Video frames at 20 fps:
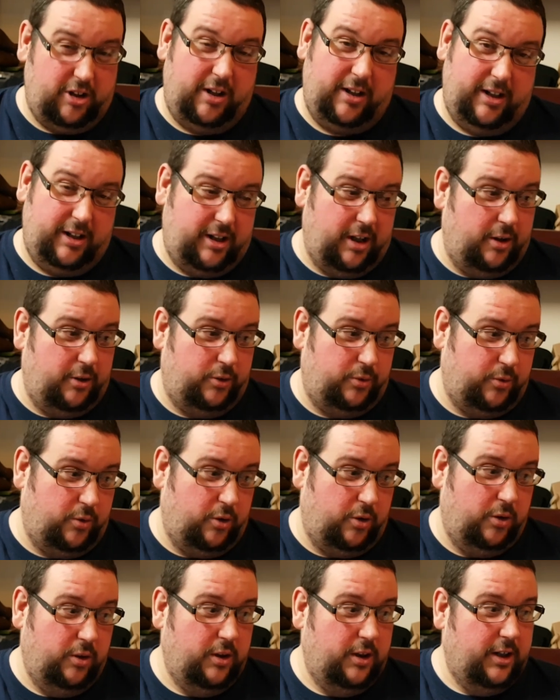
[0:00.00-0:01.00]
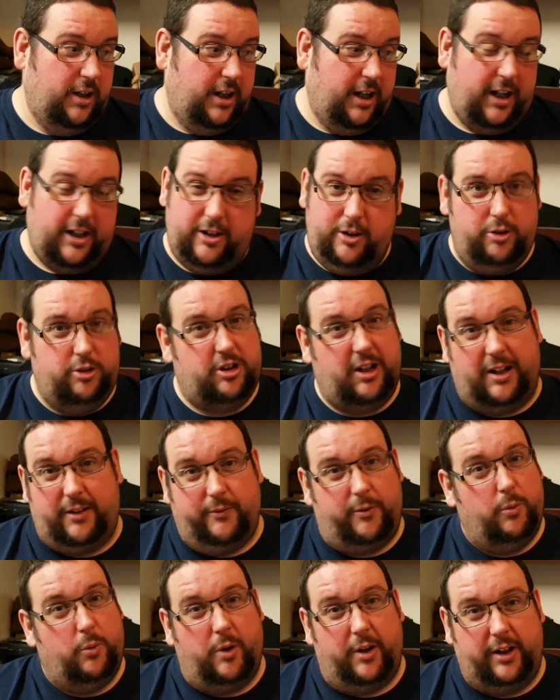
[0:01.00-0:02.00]
generally goes for, and you sell
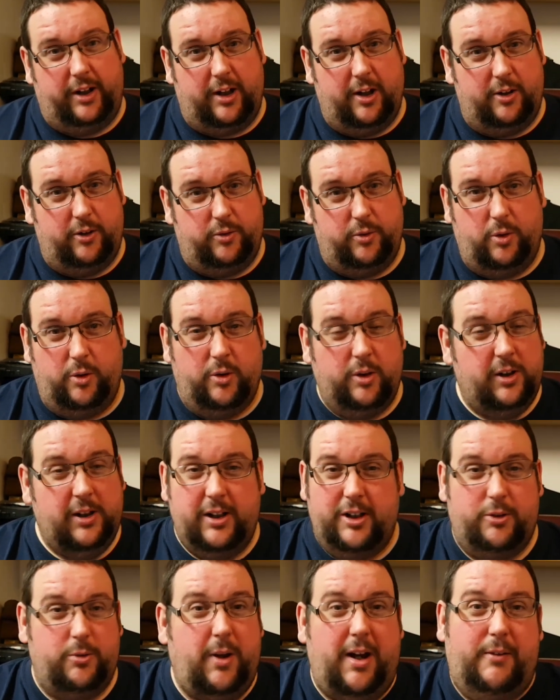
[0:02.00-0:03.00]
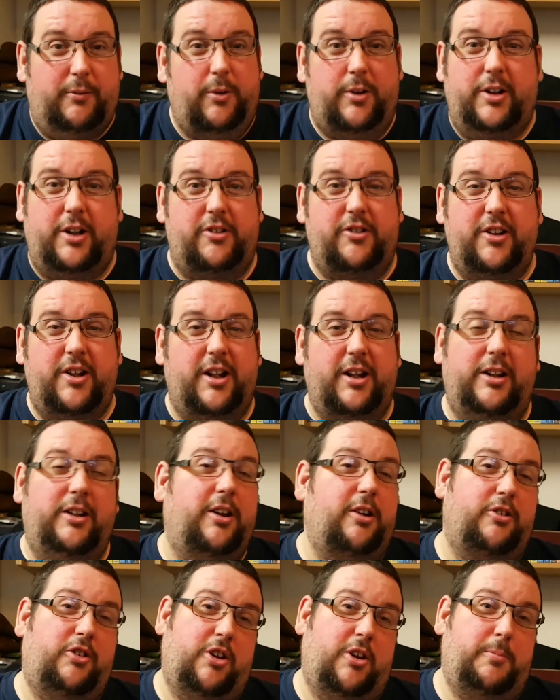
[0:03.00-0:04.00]
it for what it goes for, it's what everyone does, isn't it? You
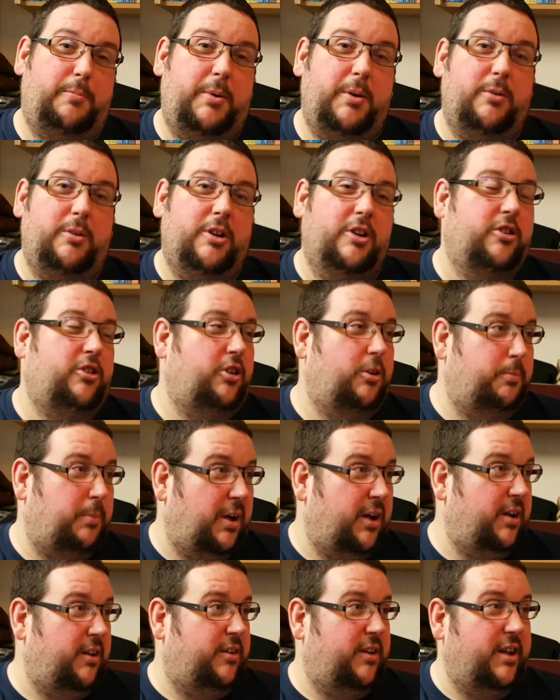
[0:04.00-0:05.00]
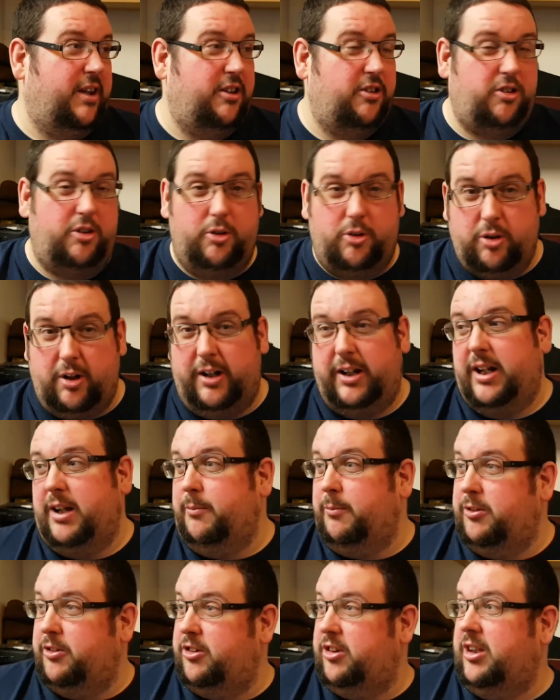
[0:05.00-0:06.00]
go to the booters, you buy things, you trade it
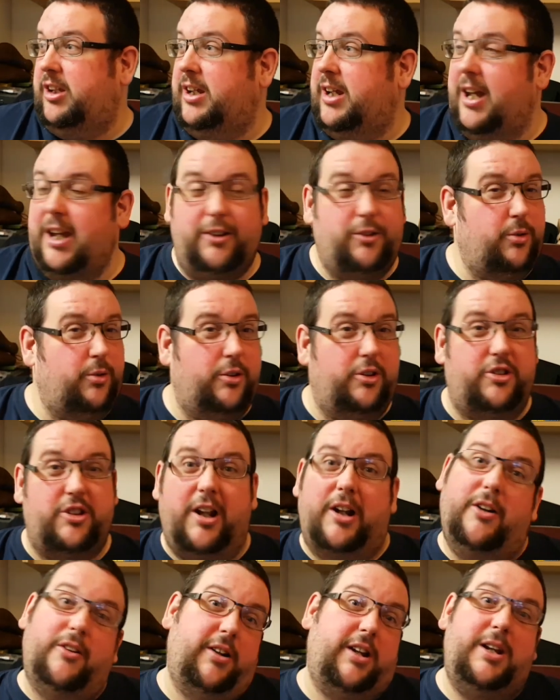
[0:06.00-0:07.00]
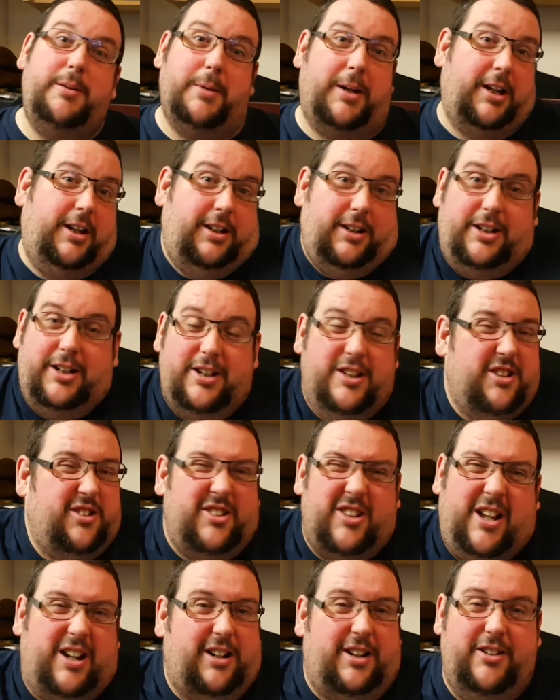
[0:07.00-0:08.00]
in with CEX, or you sell it on eBay.
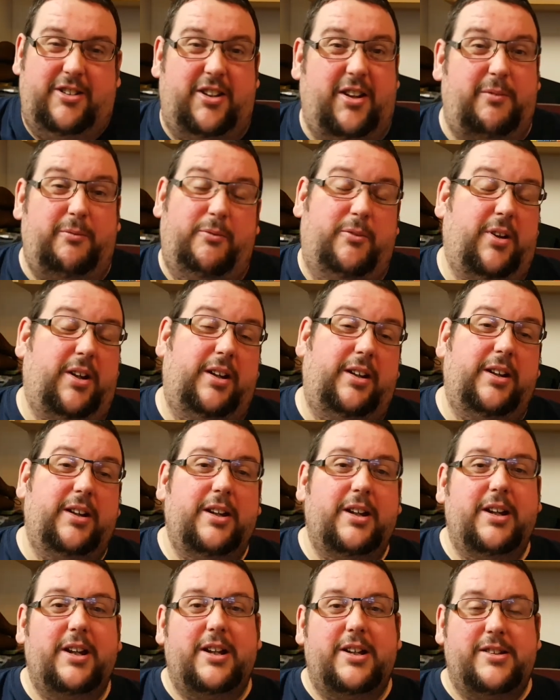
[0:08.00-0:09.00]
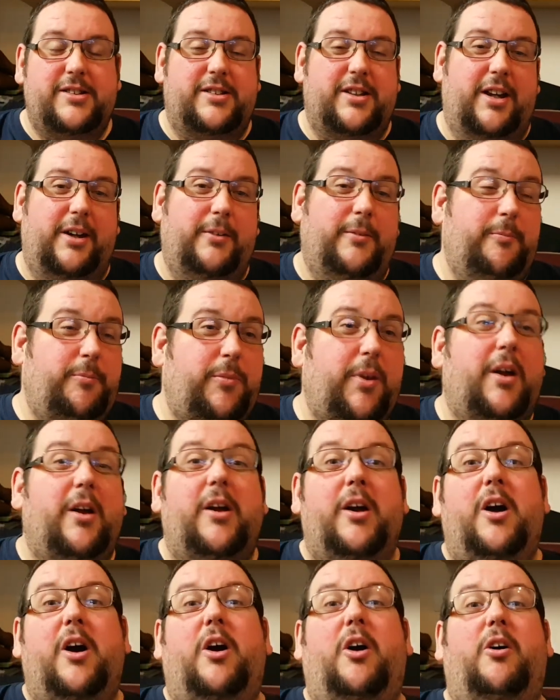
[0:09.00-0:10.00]
Exactly the same thing. So,
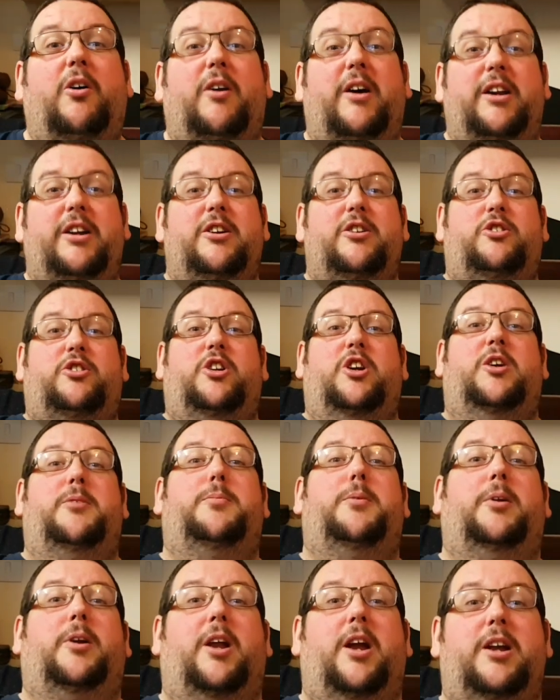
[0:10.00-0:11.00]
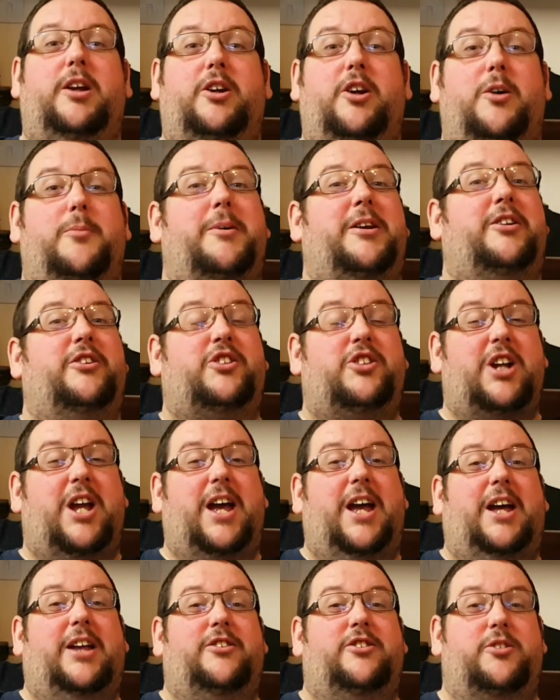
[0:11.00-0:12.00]
all right, YouTube, like, comment,
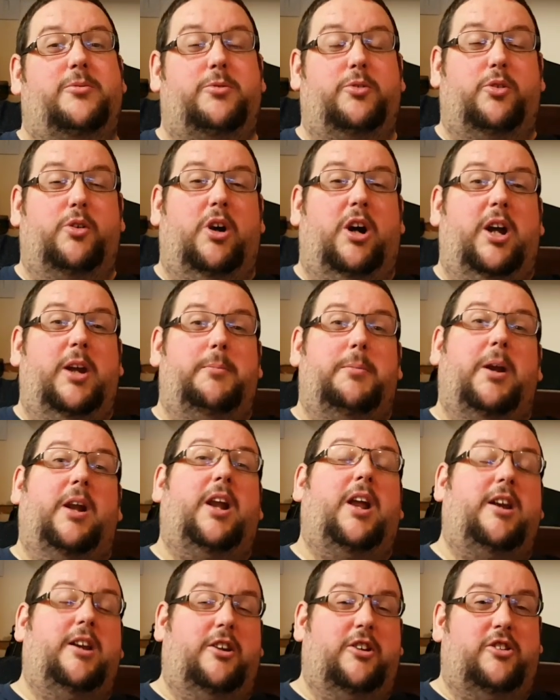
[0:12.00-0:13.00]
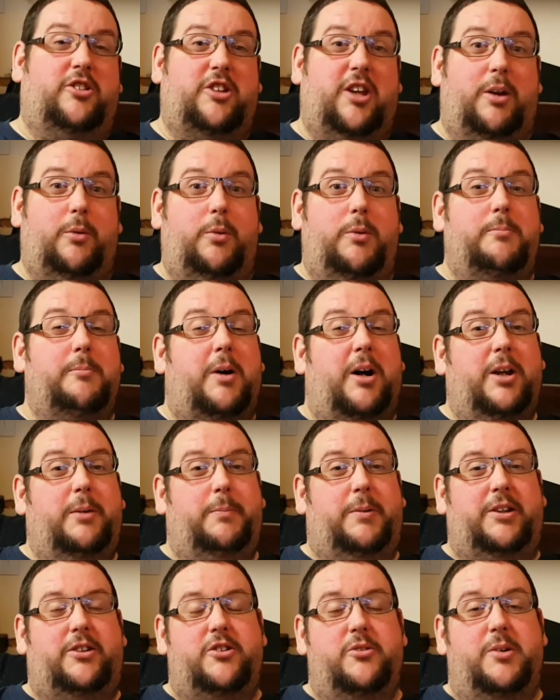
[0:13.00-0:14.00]
share, and subscribe. Like I say, we might
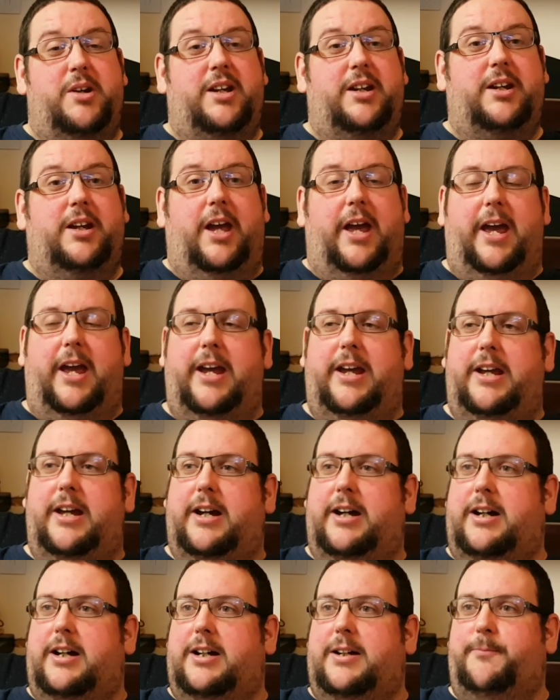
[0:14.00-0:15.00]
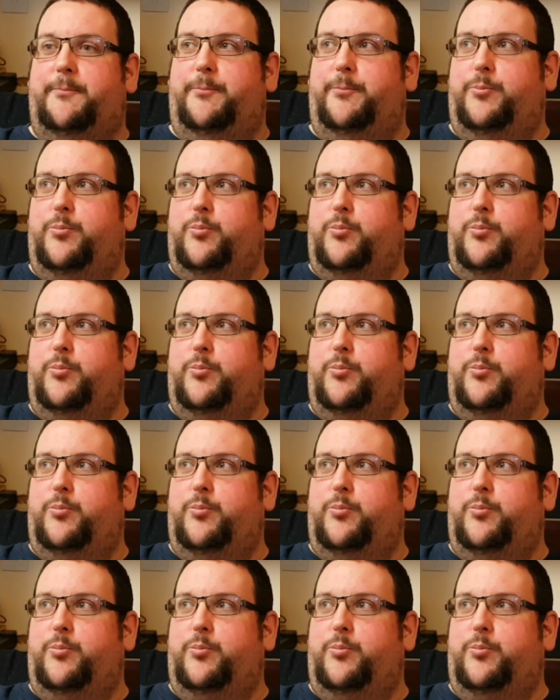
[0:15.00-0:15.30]
be doing a